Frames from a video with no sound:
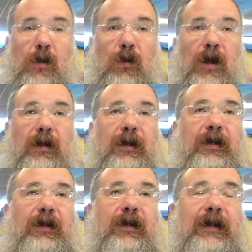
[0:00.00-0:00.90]
well,
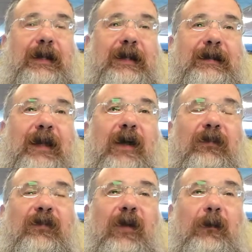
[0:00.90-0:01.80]
tell
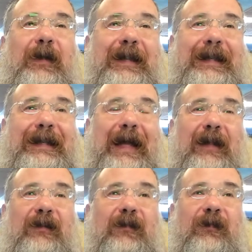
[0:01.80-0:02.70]
somebody
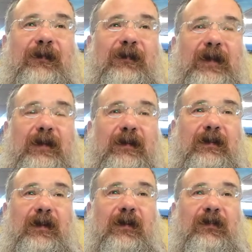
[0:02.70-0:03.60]
not to
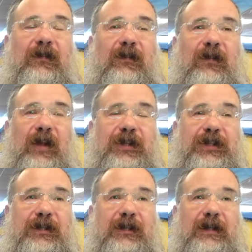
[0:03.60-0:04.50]
feel a
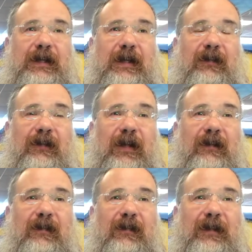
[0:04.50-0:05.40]
sensation. It's
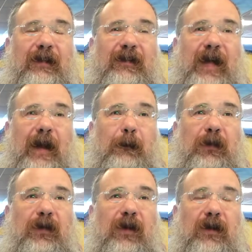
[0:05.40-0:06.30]
it, it's not a
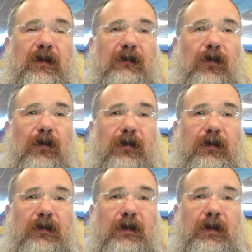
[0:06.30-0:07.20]
productive
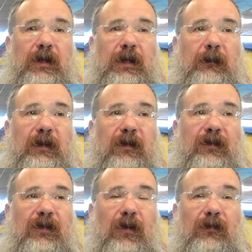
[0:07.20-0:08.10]
order
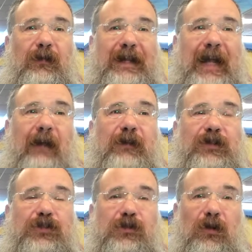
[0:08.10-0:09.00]
because you don't really have
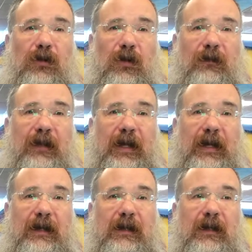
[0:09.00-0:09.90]
control over
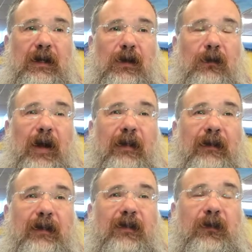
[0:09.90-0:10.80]
that.
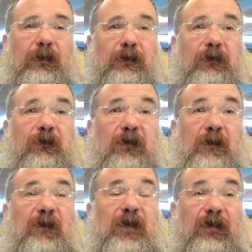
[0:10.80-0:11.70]
Whether it's
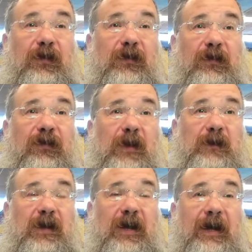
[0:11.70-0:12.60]
from physical
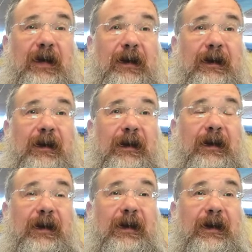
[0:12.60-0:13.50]
stimuli,
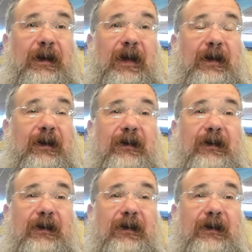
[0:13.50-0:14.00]
like